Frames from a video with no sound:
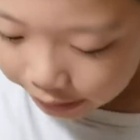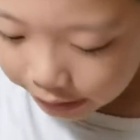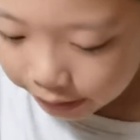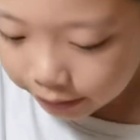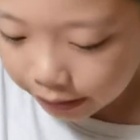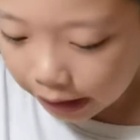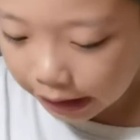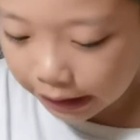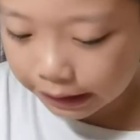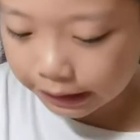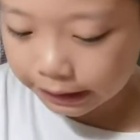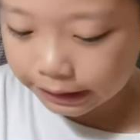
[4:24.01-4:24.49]

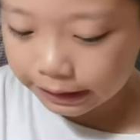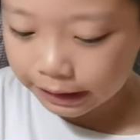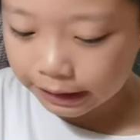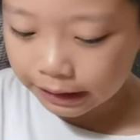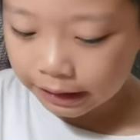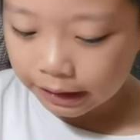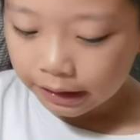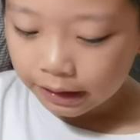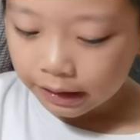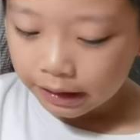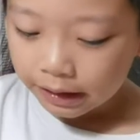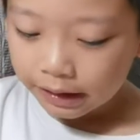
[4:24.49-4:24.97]

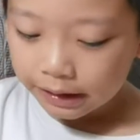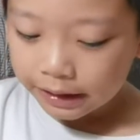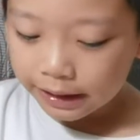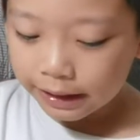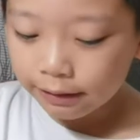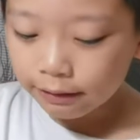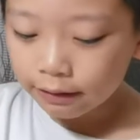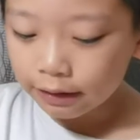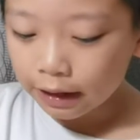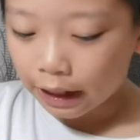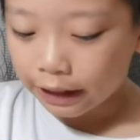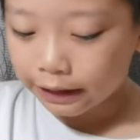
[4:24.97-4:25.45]

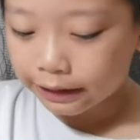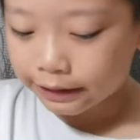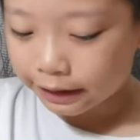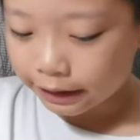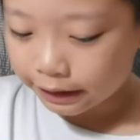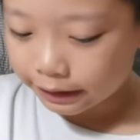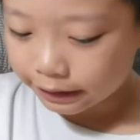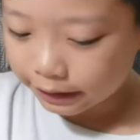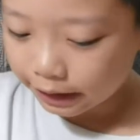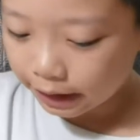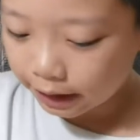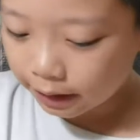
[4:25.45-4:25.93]
You guys
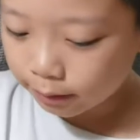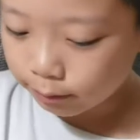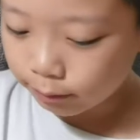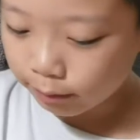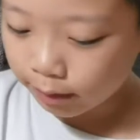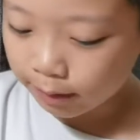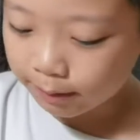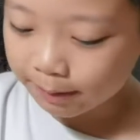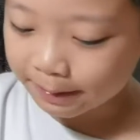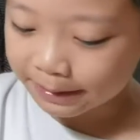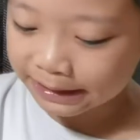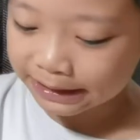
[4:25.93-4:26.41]
can take
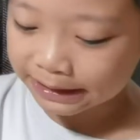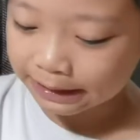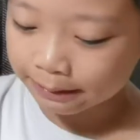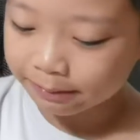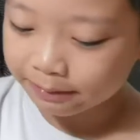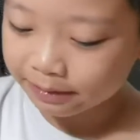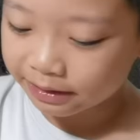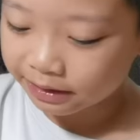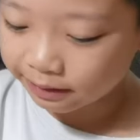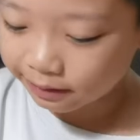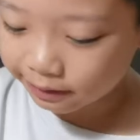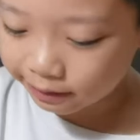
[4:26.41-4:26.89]
baby
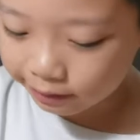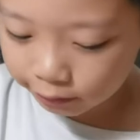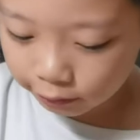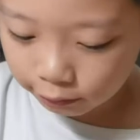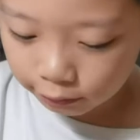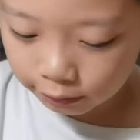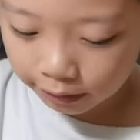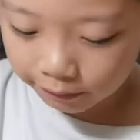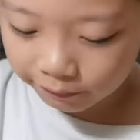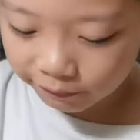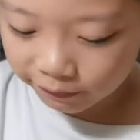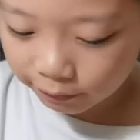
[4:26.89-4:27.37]
steps to
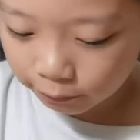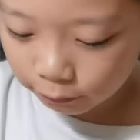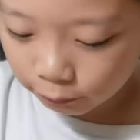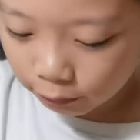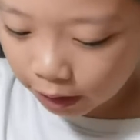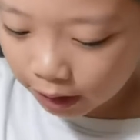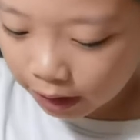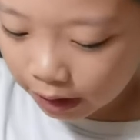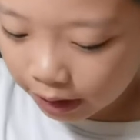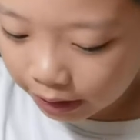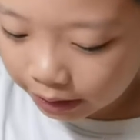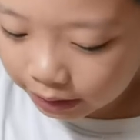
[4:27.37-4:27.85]
school if you
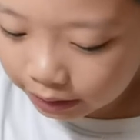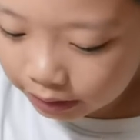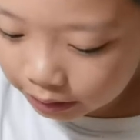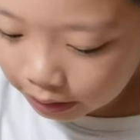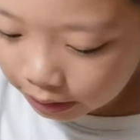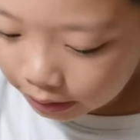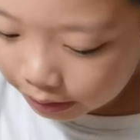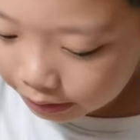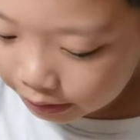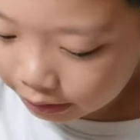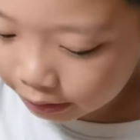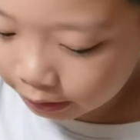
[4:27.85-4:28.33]
want,
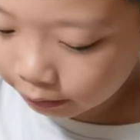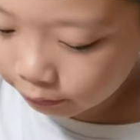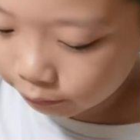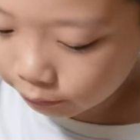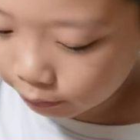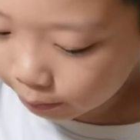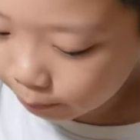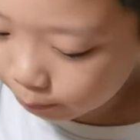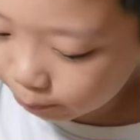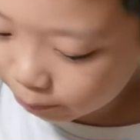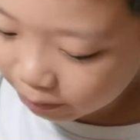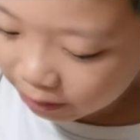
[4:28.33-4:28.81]
said
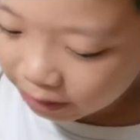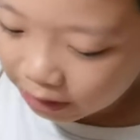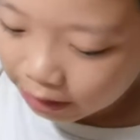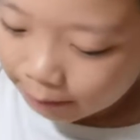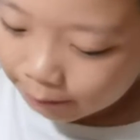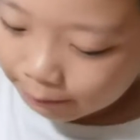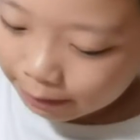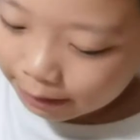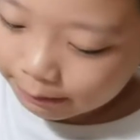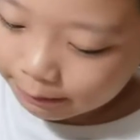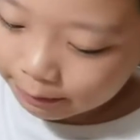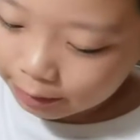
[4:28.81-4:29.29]
Rip.
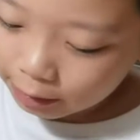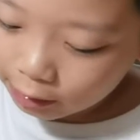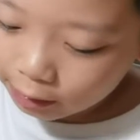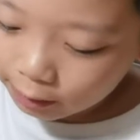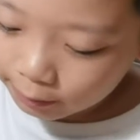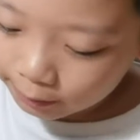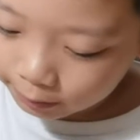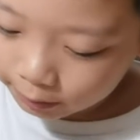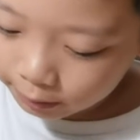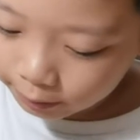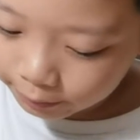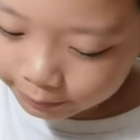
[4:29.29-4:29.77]
But I'm not
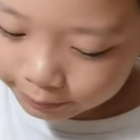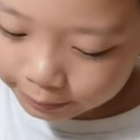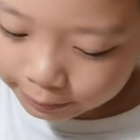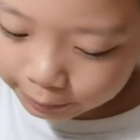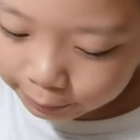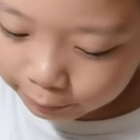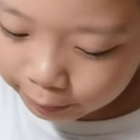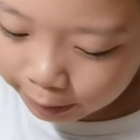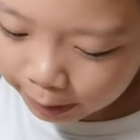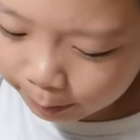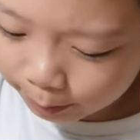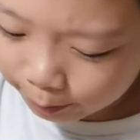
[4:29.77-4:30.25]
going to
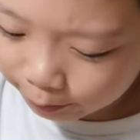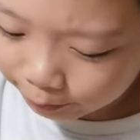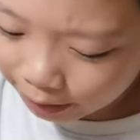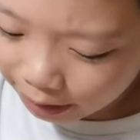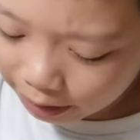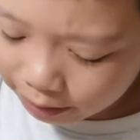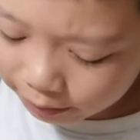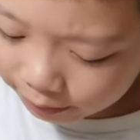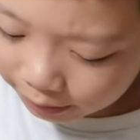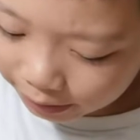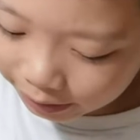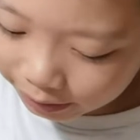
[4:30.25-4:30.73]
creep
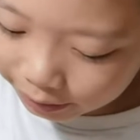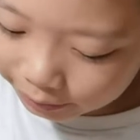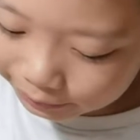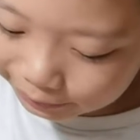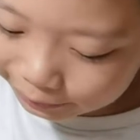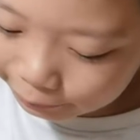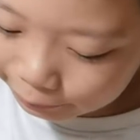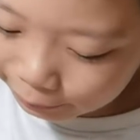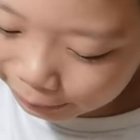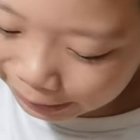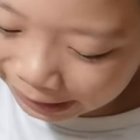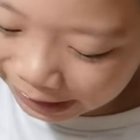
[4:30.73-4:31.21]
around like a
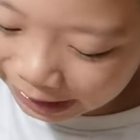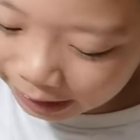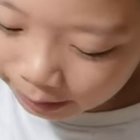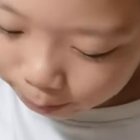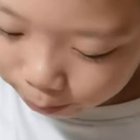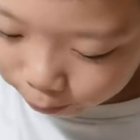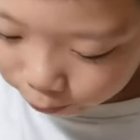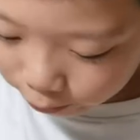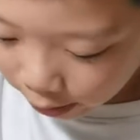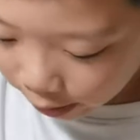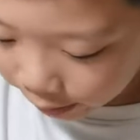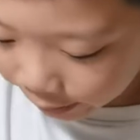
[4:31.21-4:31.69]

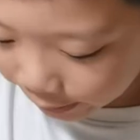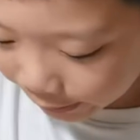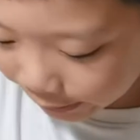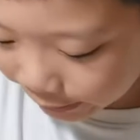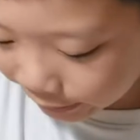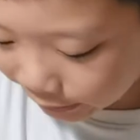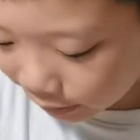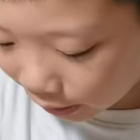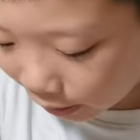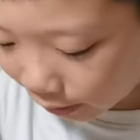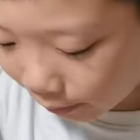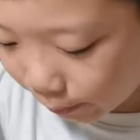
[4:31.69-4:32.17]

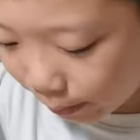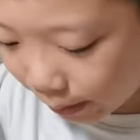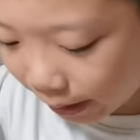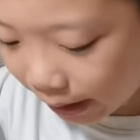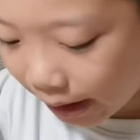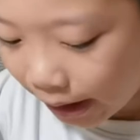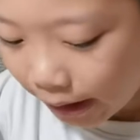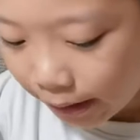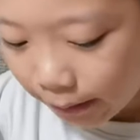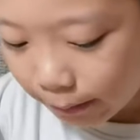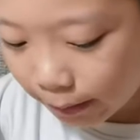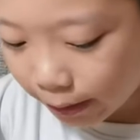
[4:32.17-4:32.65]
sleepwalking
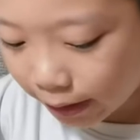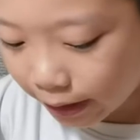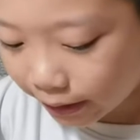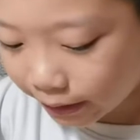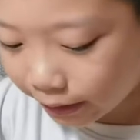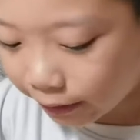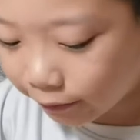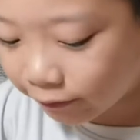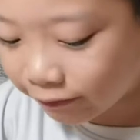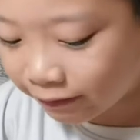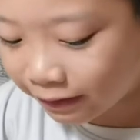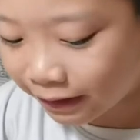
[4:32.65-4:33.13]
zombie
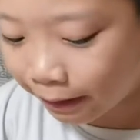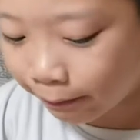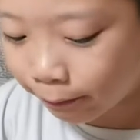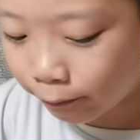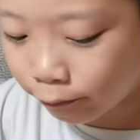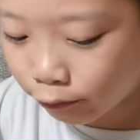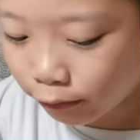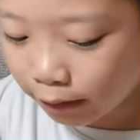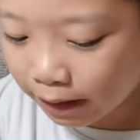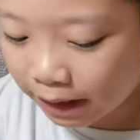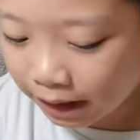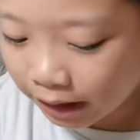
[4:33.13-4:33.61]
because of
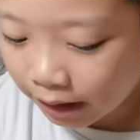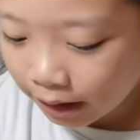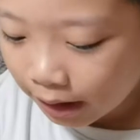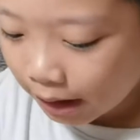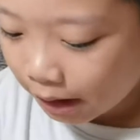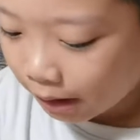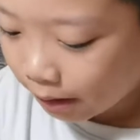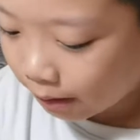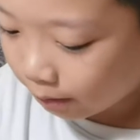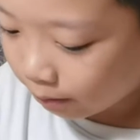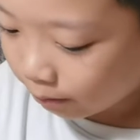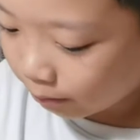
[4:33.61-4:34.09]
some
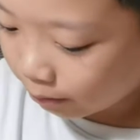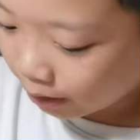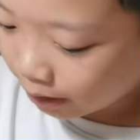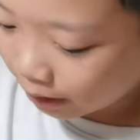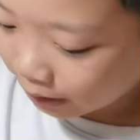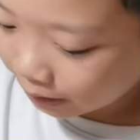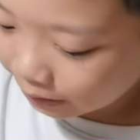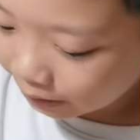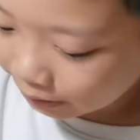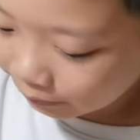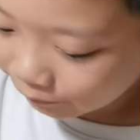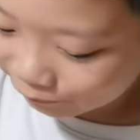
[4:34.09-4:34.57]

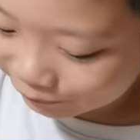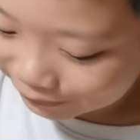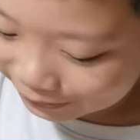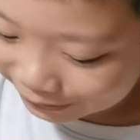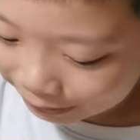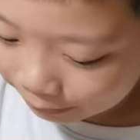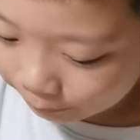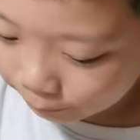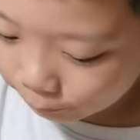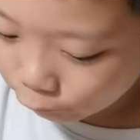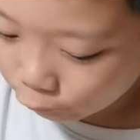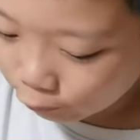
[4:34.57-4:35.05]

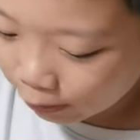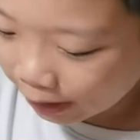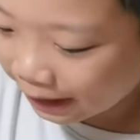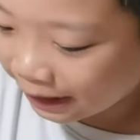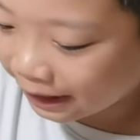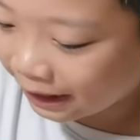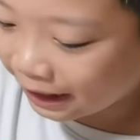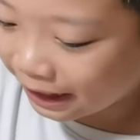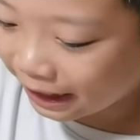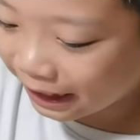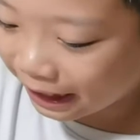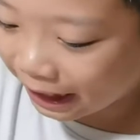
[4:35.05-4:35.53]

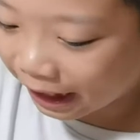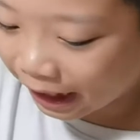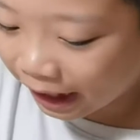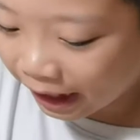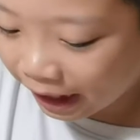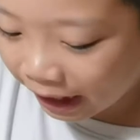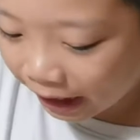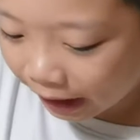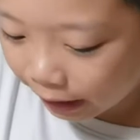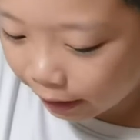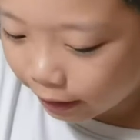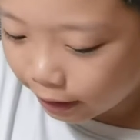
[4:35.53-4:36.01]

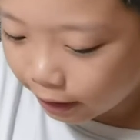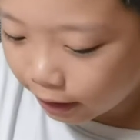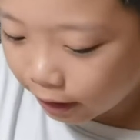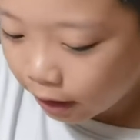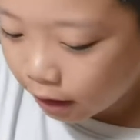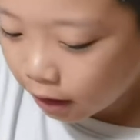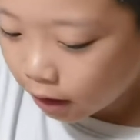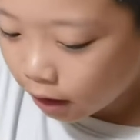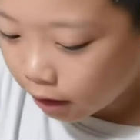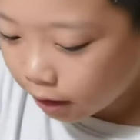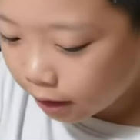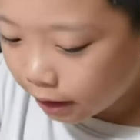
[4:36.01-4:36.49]
weenie ants.
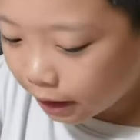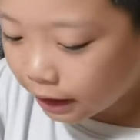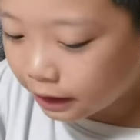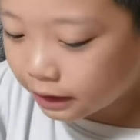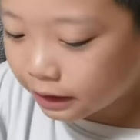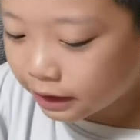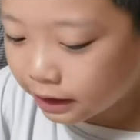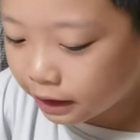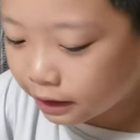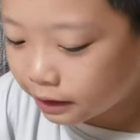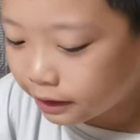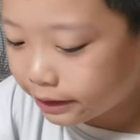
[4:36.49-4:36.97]

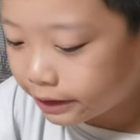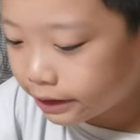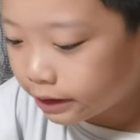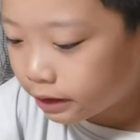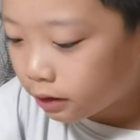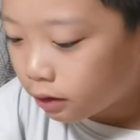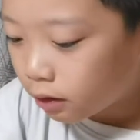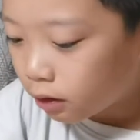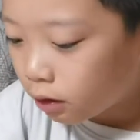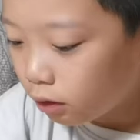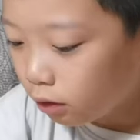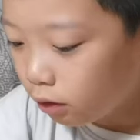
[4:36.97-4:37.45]
That's just
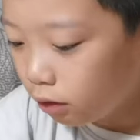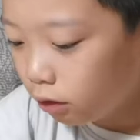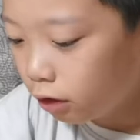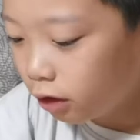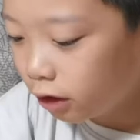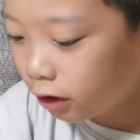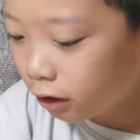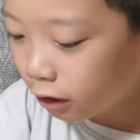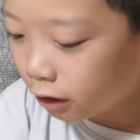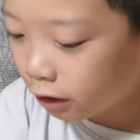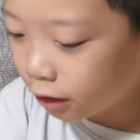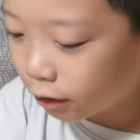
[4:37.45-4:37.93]

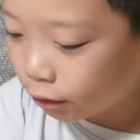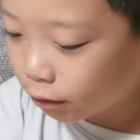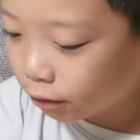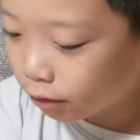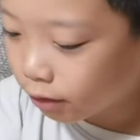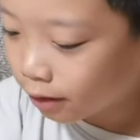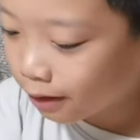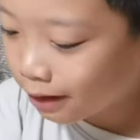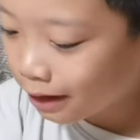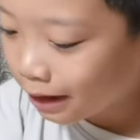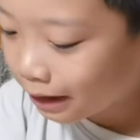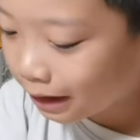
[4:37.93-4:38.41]

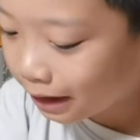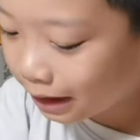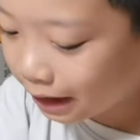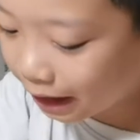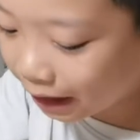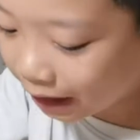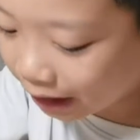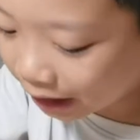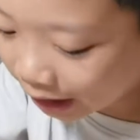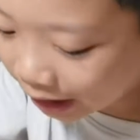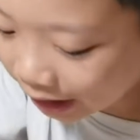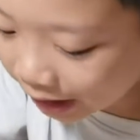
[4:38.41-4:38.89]

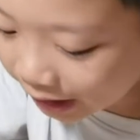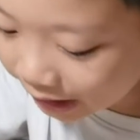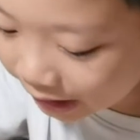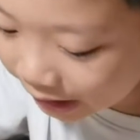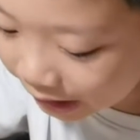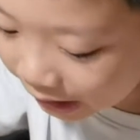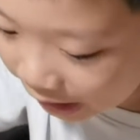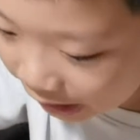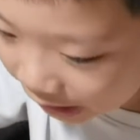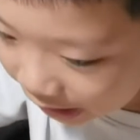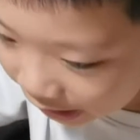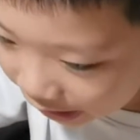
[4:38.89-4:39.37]

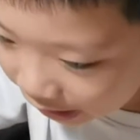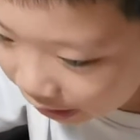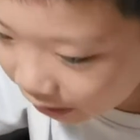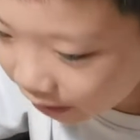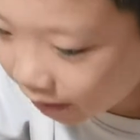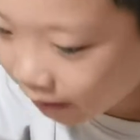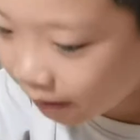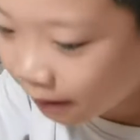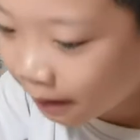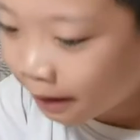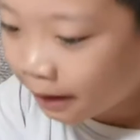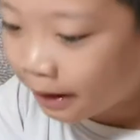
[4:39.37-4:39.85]
candy.
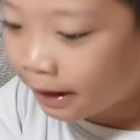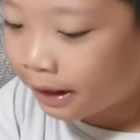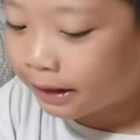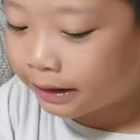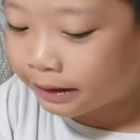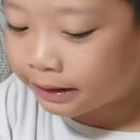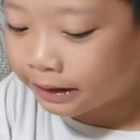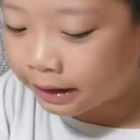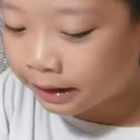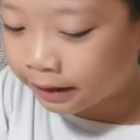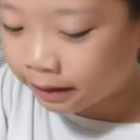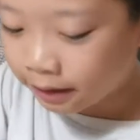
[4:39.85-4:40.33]

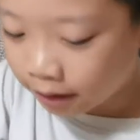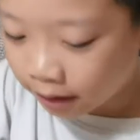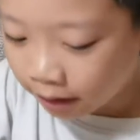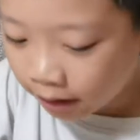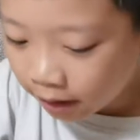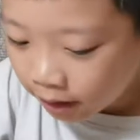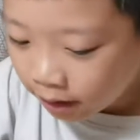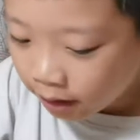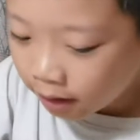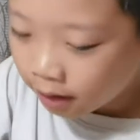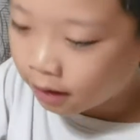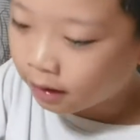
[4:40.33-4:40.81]
Alexander
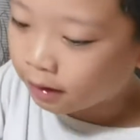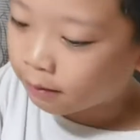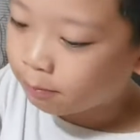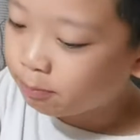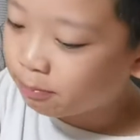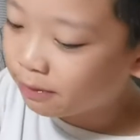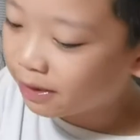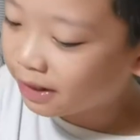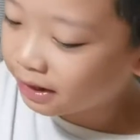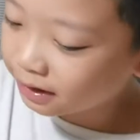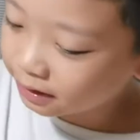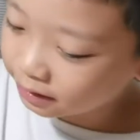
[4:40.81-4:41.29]

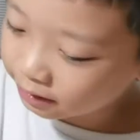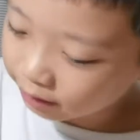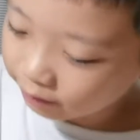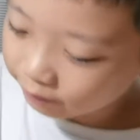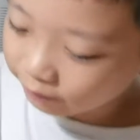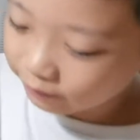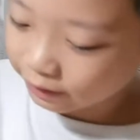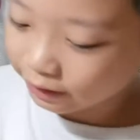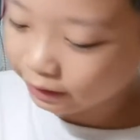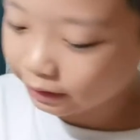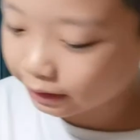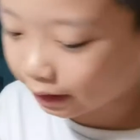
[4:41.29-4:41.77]
peeked
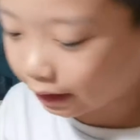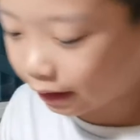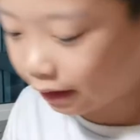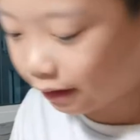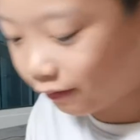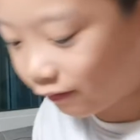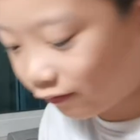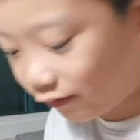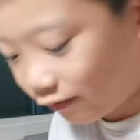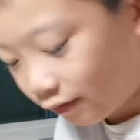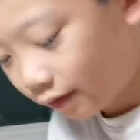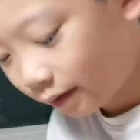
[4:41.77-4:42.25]
over his
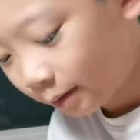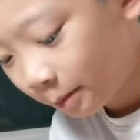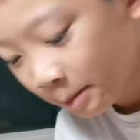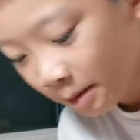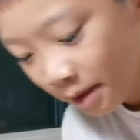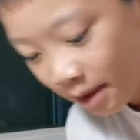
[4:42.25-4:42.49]
ant farm.